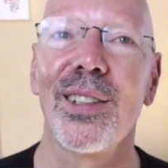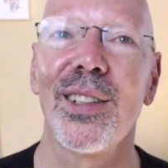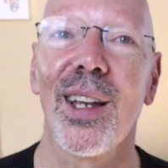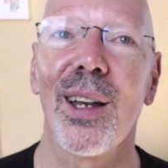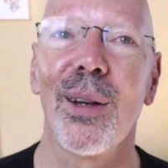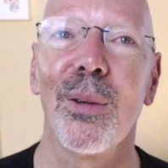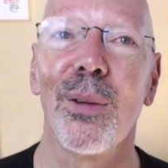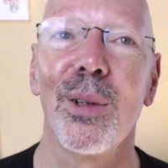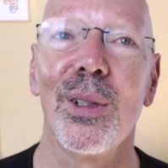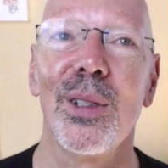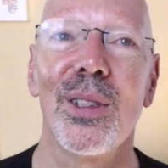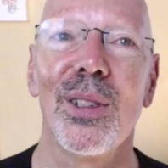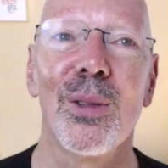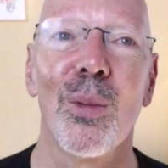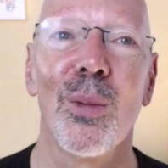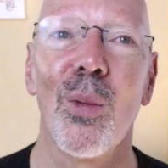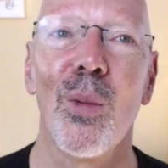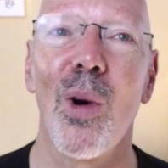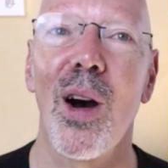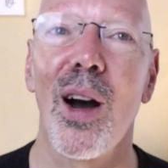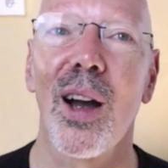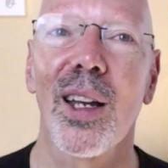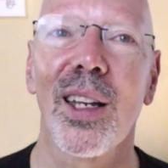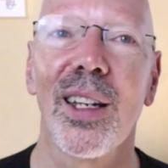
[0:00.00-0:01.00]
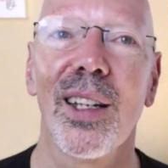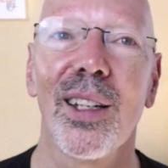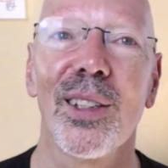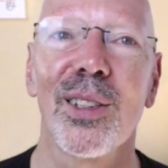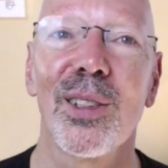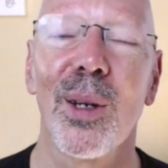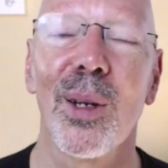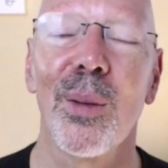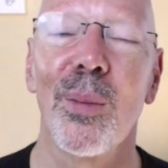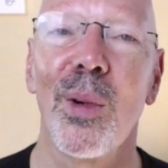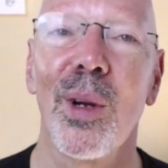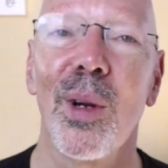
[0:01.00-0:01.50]
I was walking
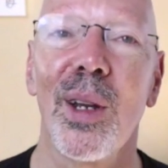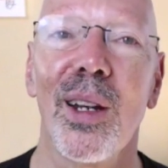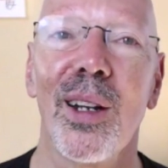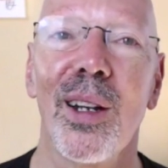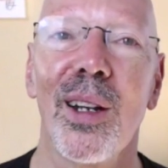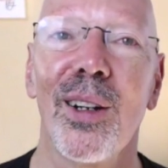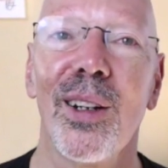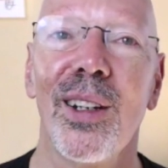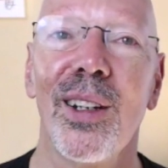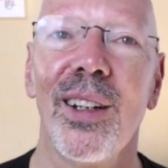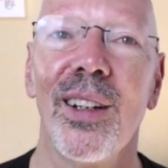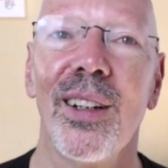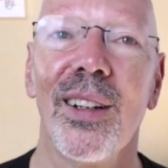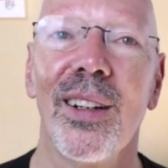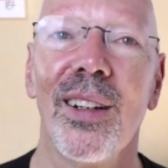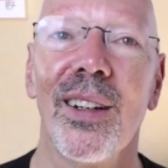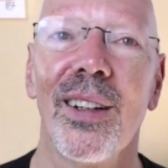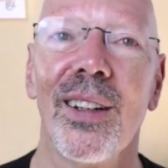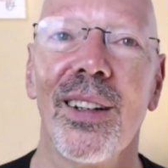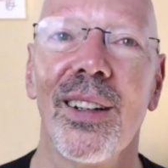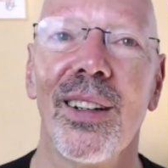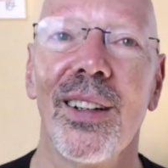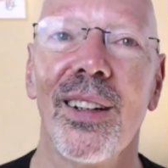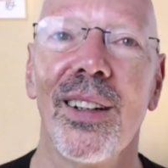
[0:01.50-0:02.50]
somewhere and uh,